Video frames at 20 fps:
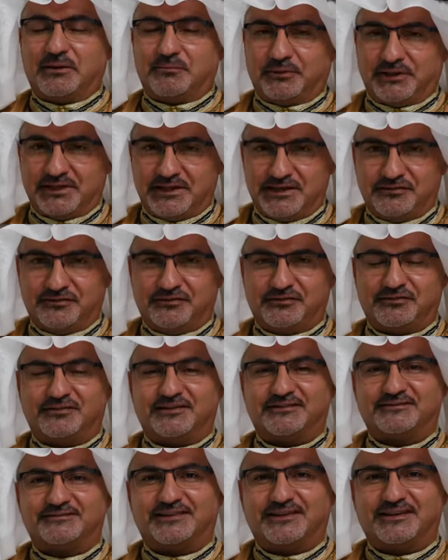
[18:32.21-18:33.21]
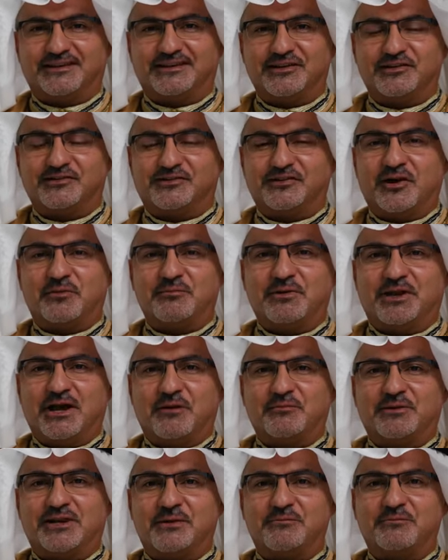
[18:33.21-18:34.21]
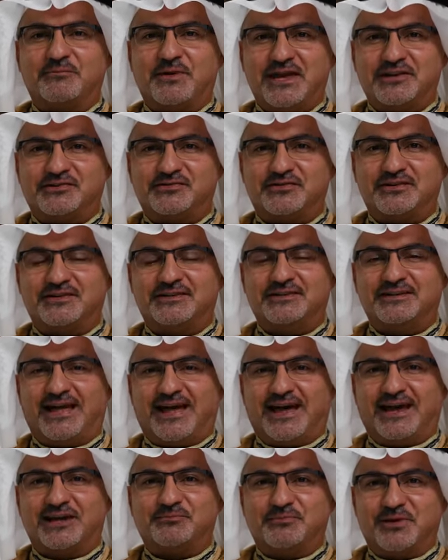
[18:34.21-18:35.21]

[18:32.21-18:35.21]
And please consider becoming a patron